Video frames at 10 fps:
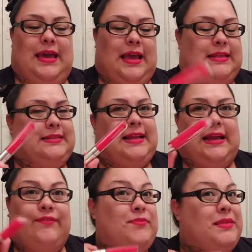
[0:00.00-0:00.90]
it's not
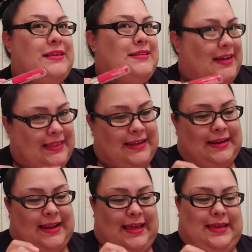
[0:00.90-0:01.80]
giving me the shine that I
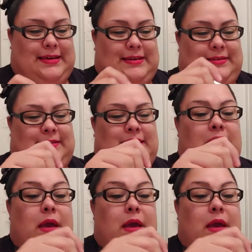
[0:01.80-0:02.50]
like,